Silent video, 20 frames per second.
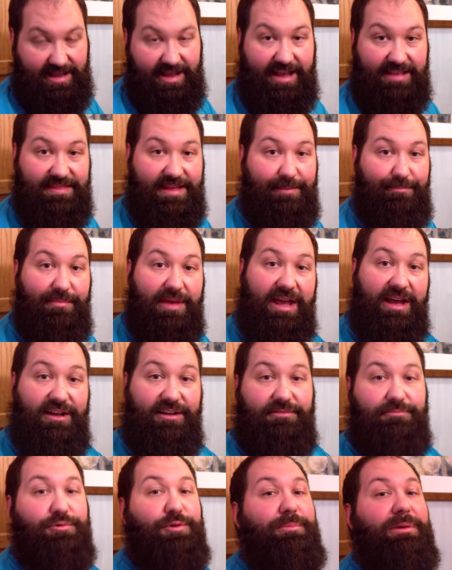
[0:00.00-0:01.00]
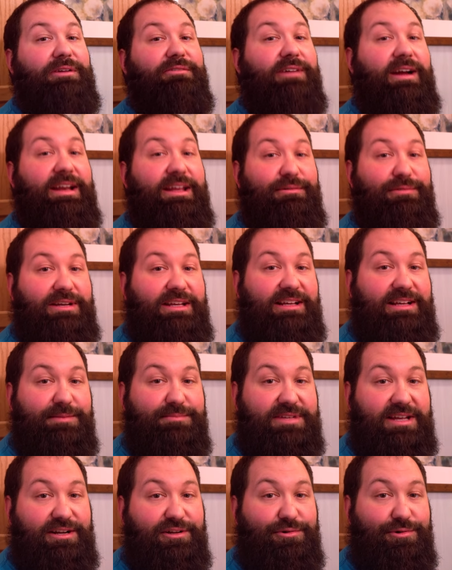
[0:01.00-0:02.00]
And that male will be ready when he
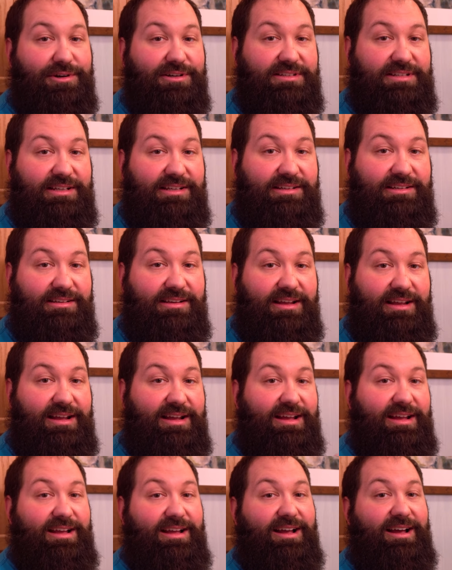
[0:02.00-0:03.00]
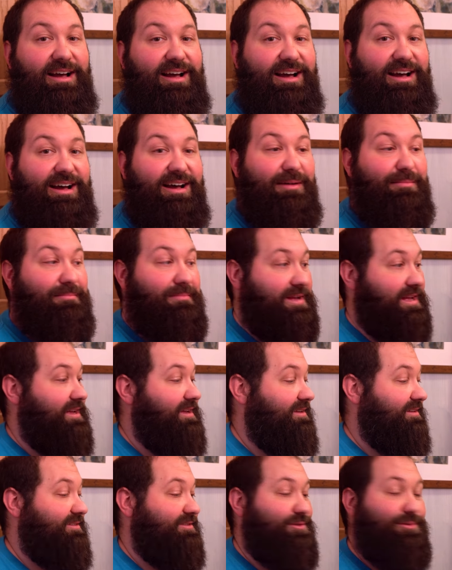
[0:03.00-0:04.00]
comes out of quarantine.
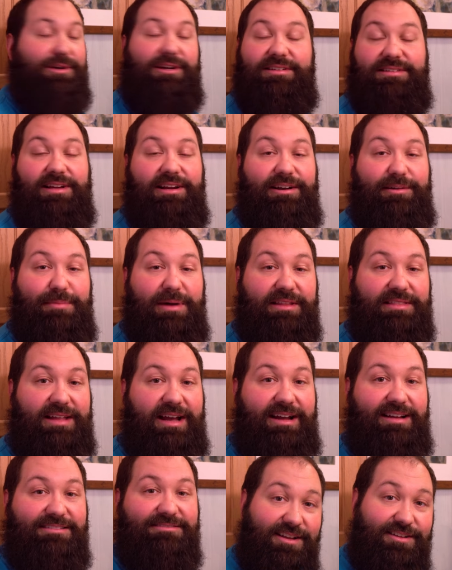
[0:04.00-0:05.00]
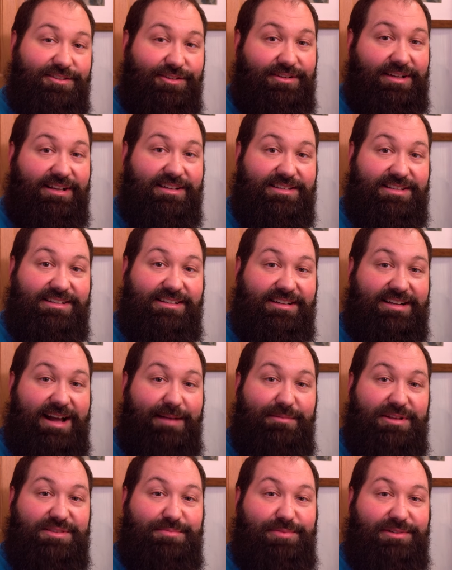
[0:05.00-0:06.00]
So we're excited about that. So tell us in the
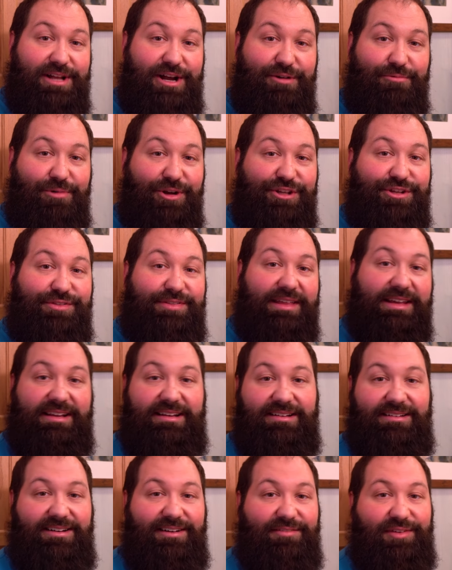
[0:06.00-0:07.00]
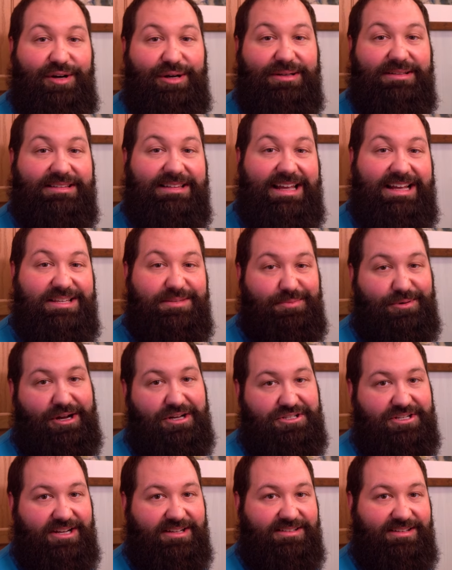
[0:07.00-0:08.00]
comments below what you think of our lace
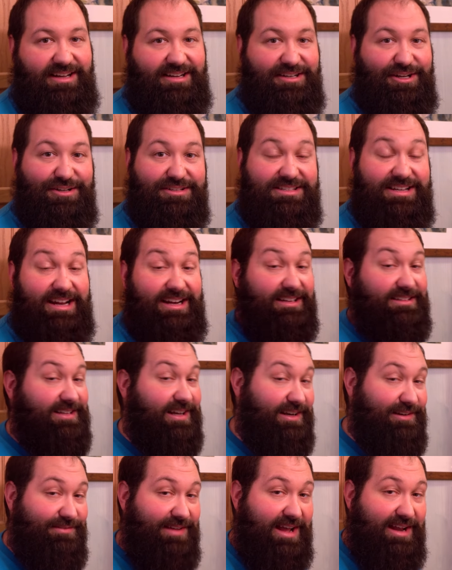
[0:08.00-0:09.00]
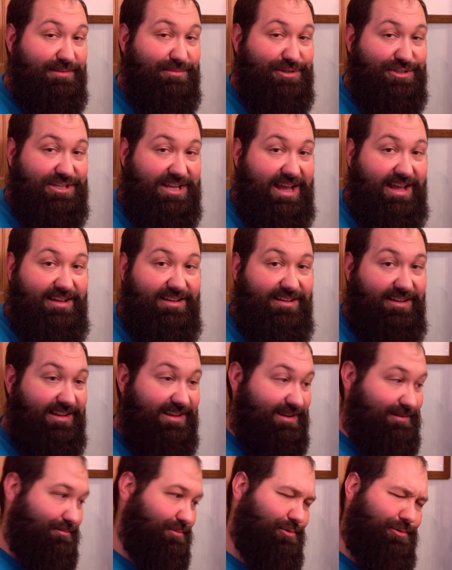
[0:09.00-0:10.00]
project. I know it's not a ton of animals yet,
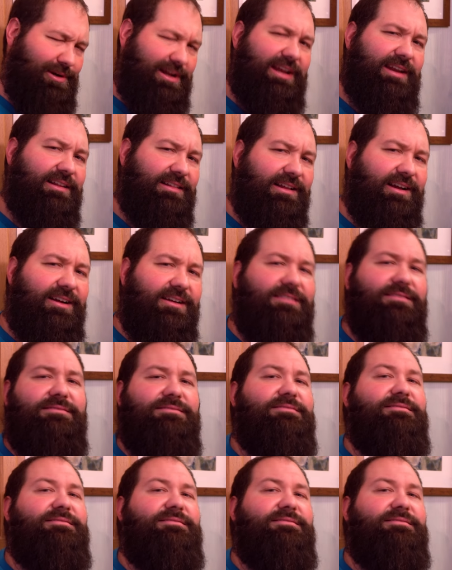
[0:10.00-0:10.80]
but we're getting there.